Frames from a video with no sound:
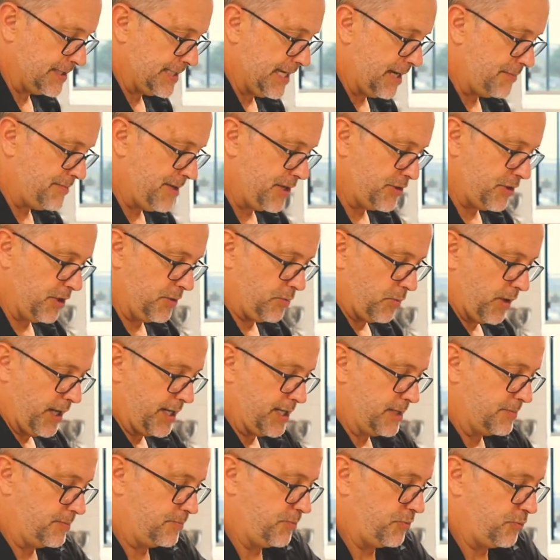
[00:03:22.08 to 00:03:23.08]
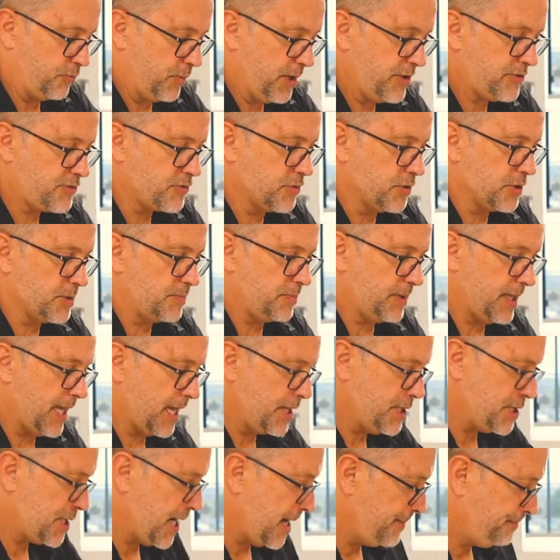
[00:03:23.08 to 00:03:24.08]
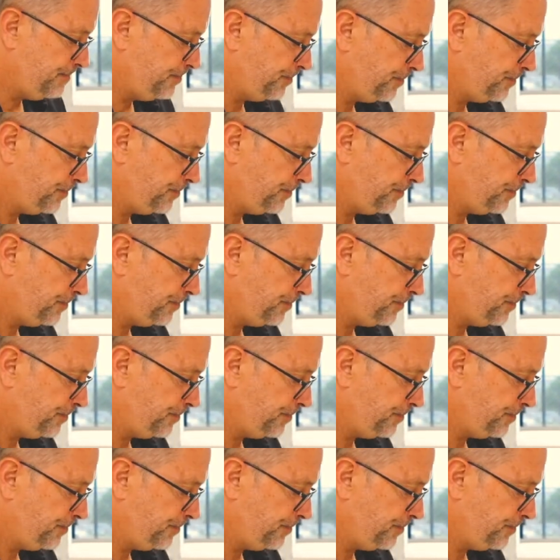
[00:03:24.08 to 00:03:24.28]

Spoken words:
down method where you withdraw the plunger.